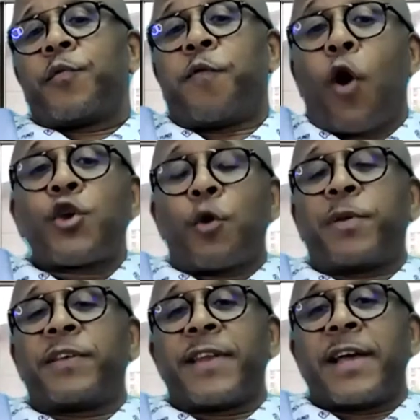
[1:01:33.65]
for your
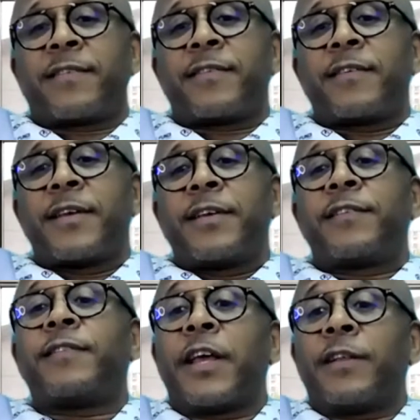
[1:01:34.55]
business
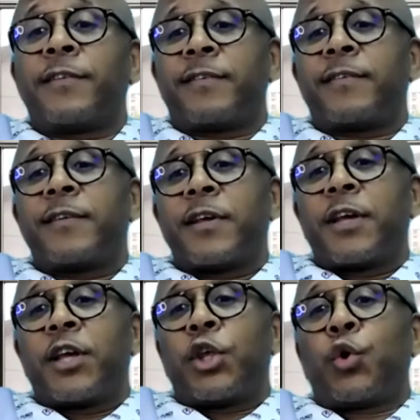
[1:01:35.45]
since
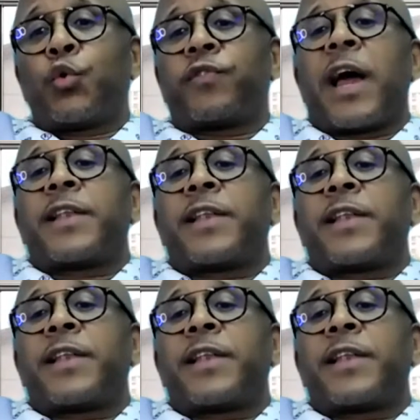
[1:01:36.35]
you
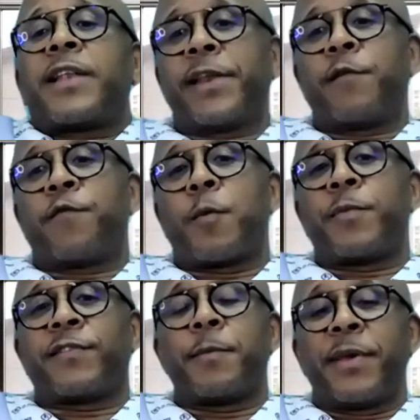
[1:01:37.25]
started operating from the
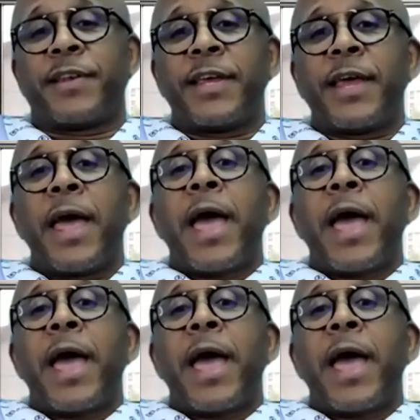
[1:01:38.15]
CBD,